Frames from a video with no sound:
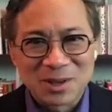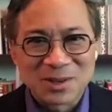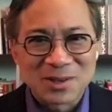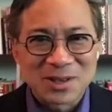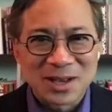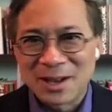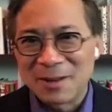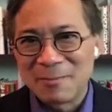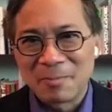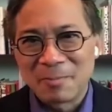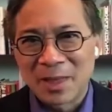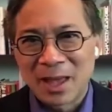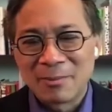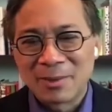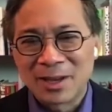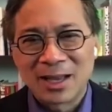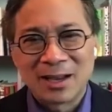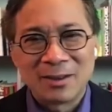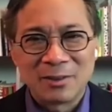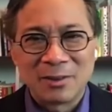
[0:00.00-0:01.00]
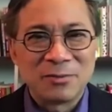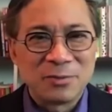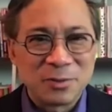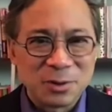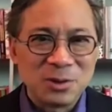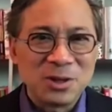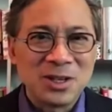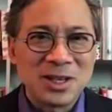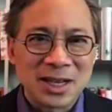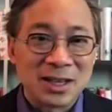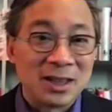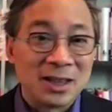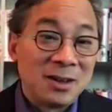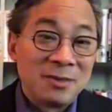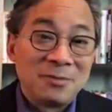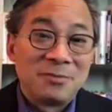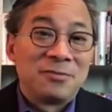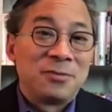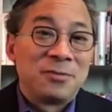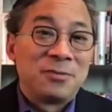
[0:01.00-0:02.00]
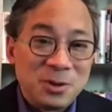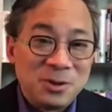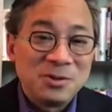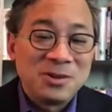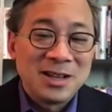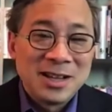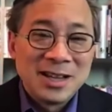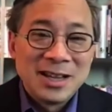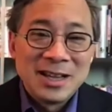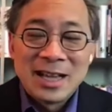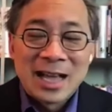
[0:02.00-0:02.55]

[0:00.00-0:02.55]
because I'm kind of a foodie. I love food.